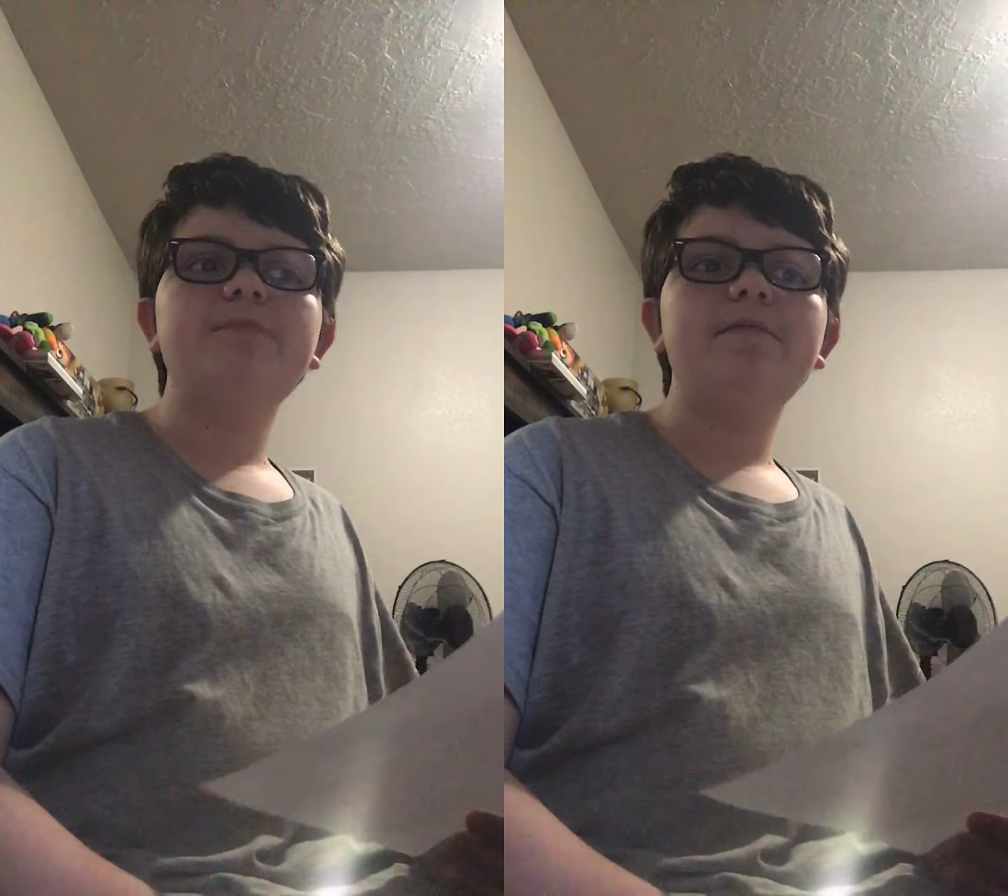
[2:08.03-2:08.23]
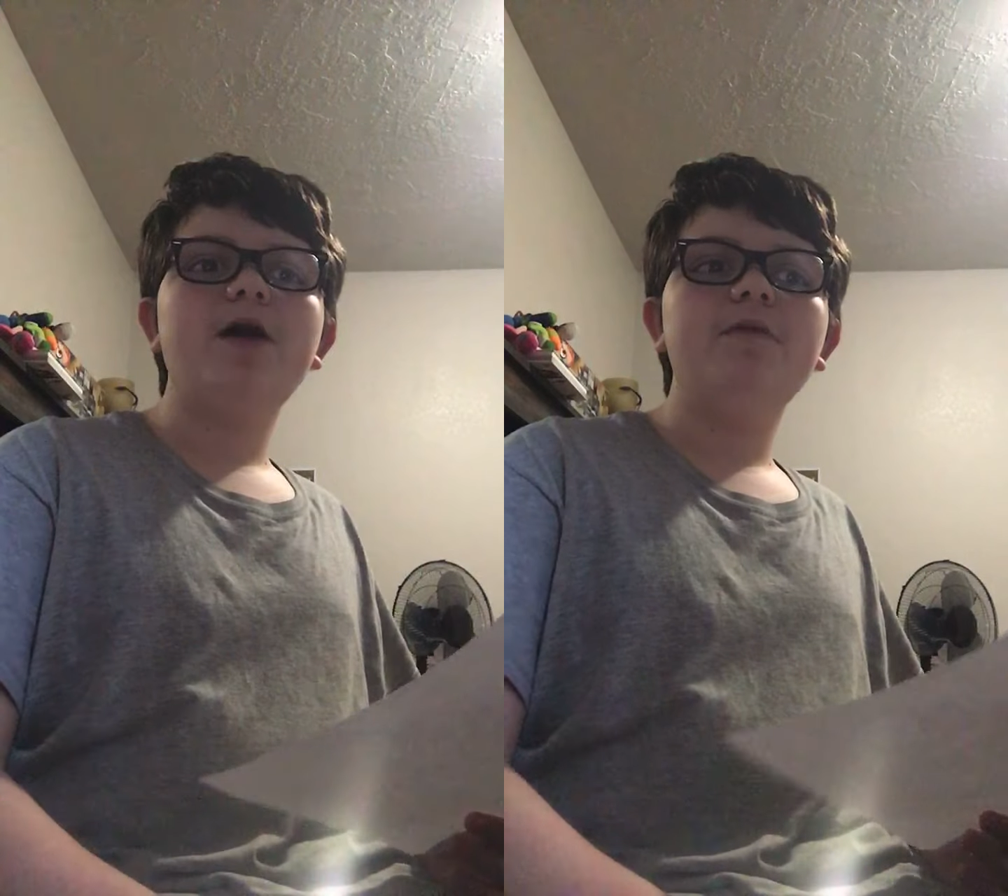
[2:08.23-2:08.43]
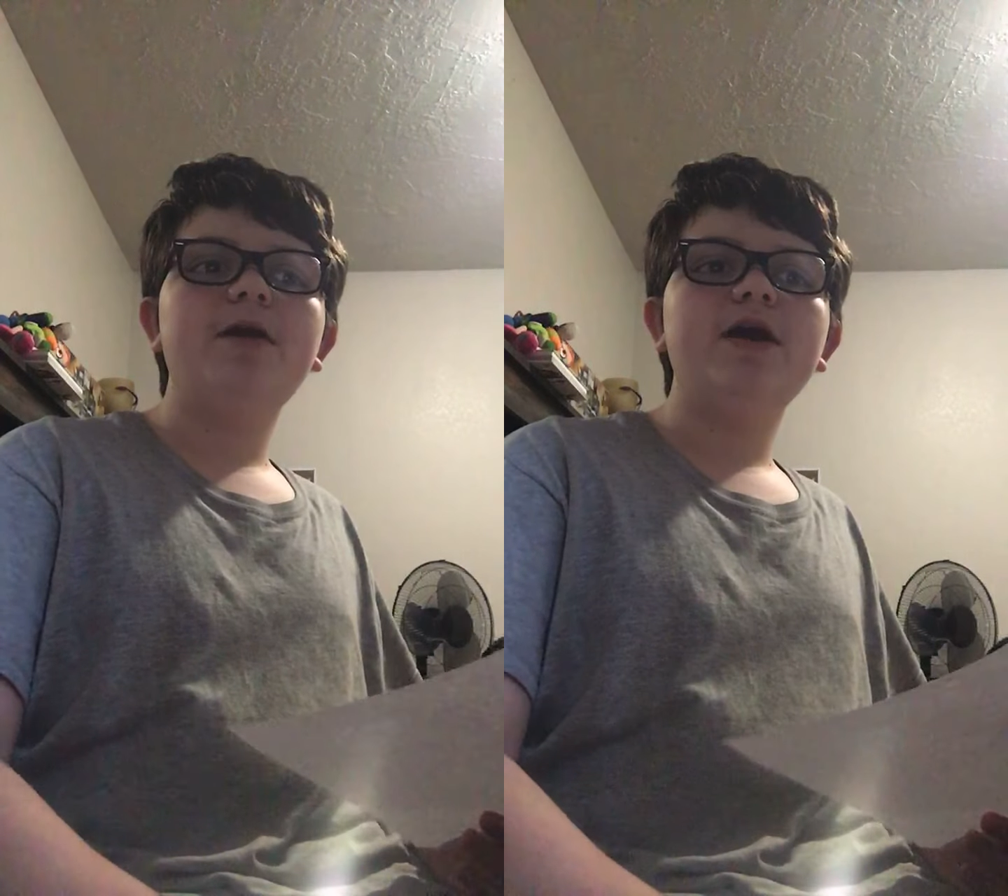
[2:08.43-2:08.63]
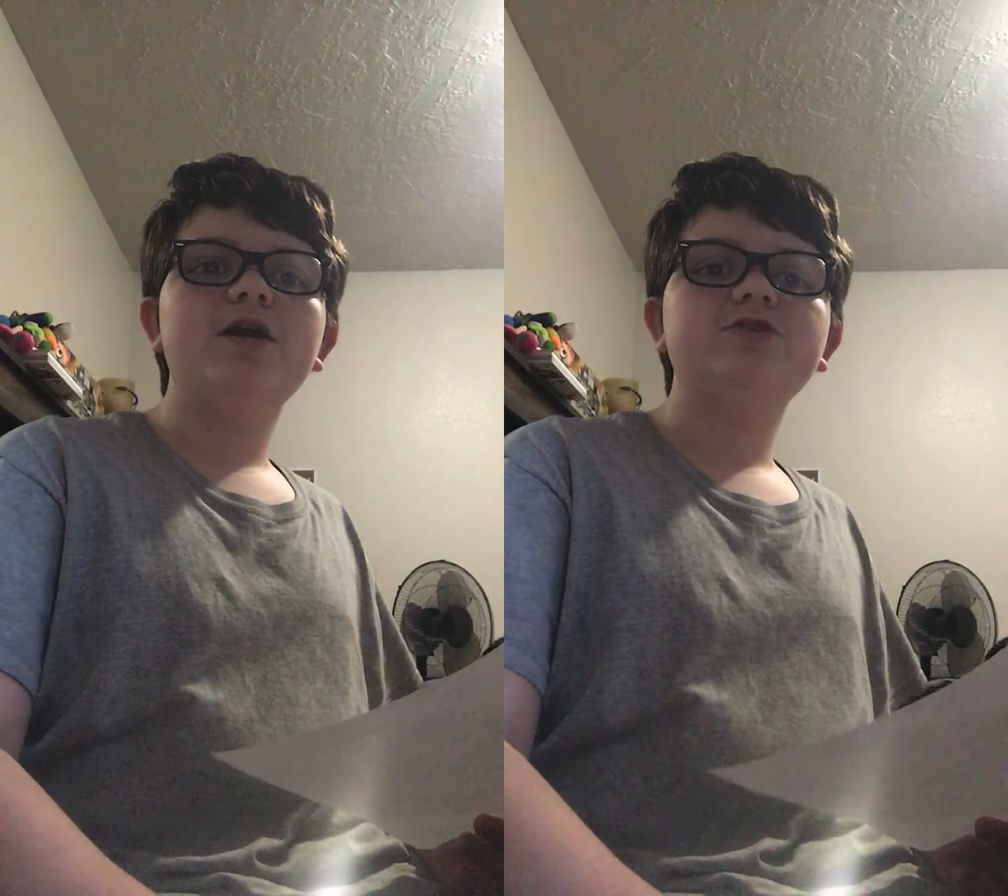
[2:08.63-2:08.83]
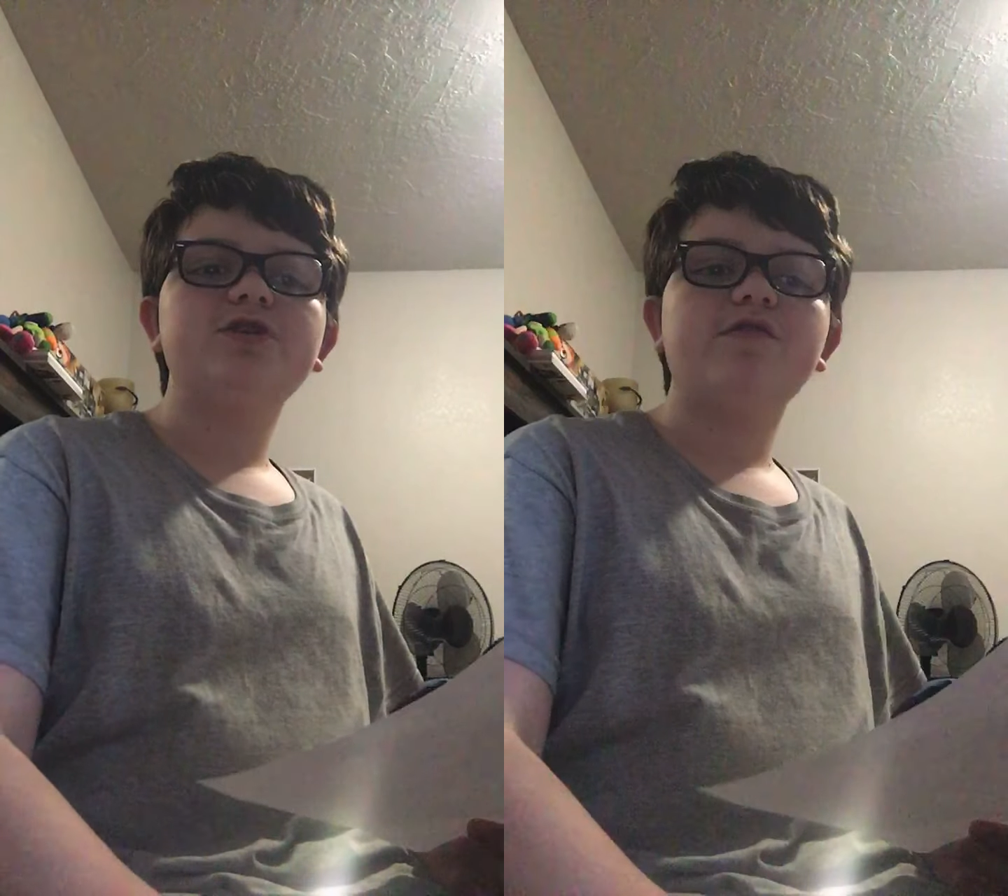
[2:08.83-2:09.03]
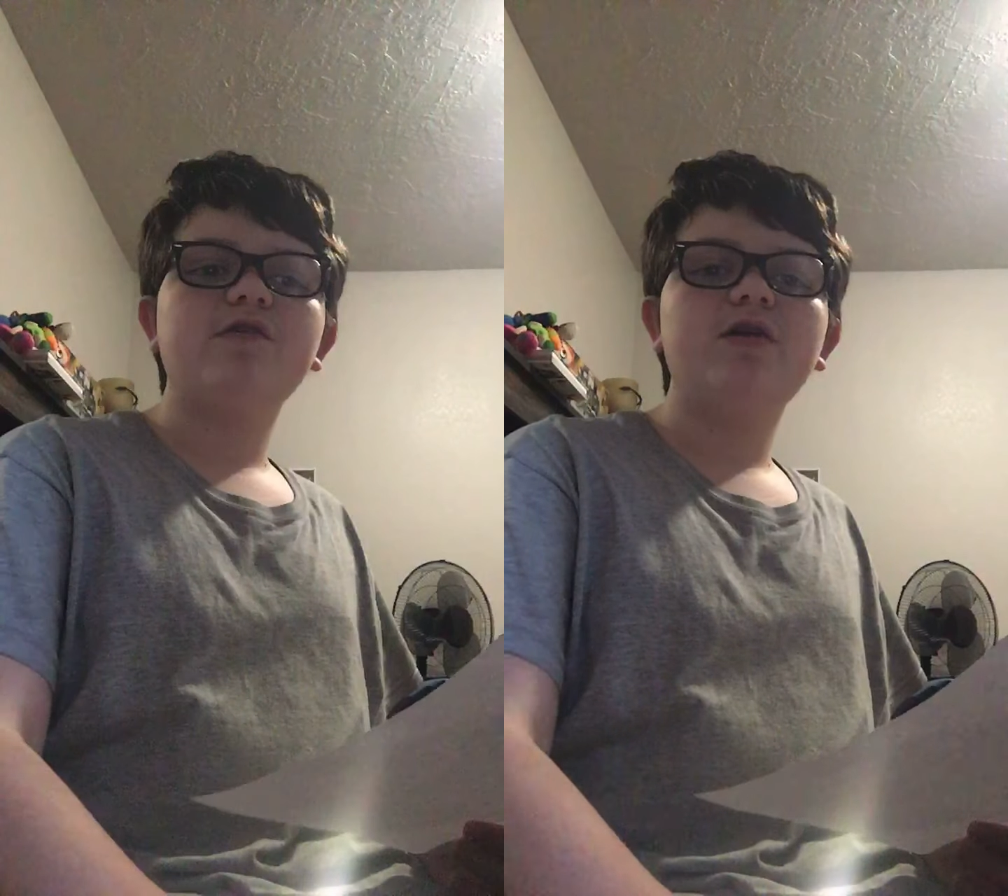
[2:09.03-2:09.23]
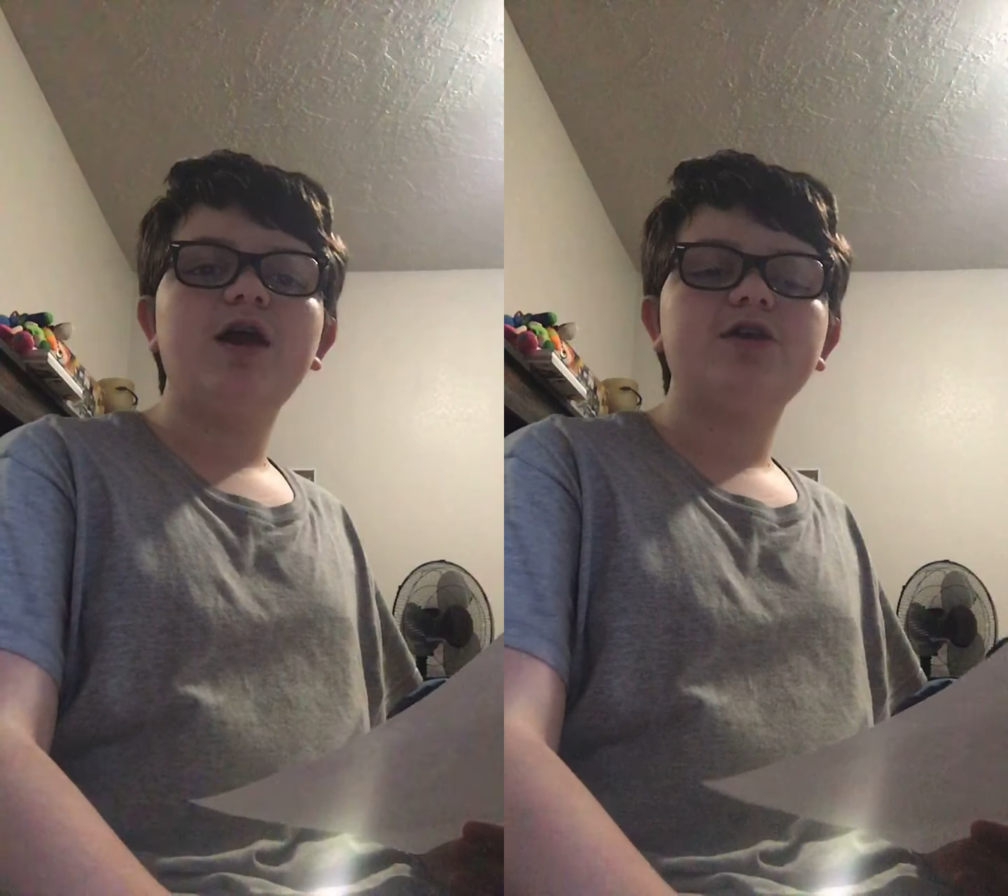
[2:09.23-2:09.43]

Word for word: maybe I might actually start